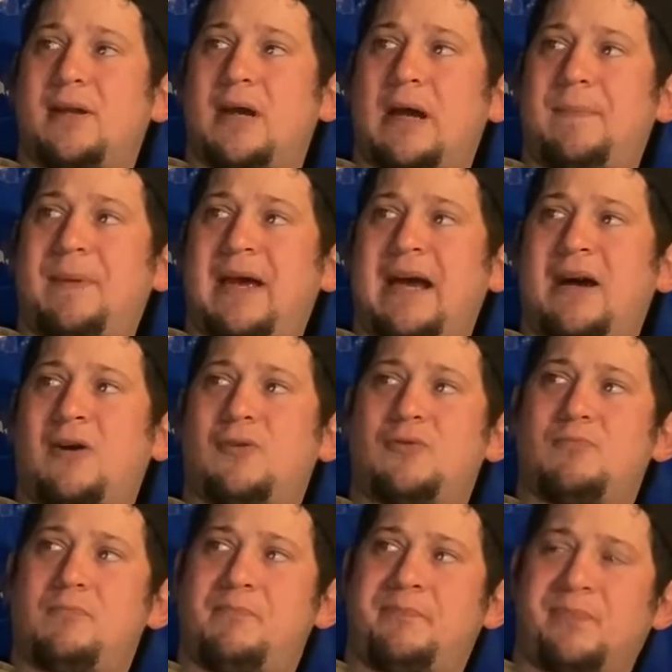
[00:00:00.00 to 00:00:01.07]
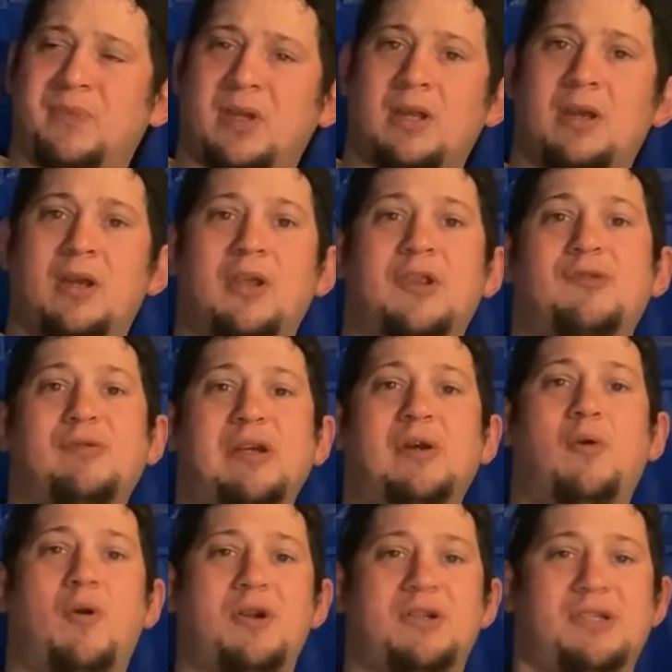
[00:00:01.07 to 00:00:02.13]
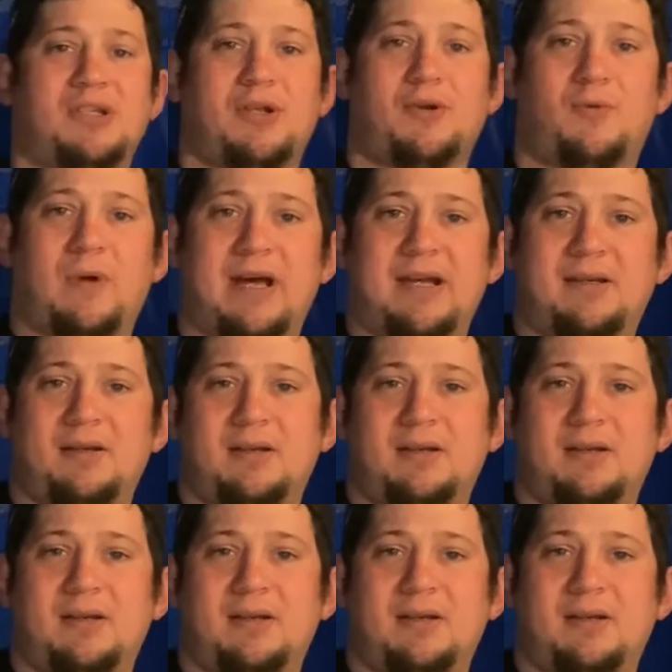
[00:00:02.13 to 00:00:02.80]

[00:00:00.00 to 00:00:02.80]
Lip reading: about 3/4 of the way.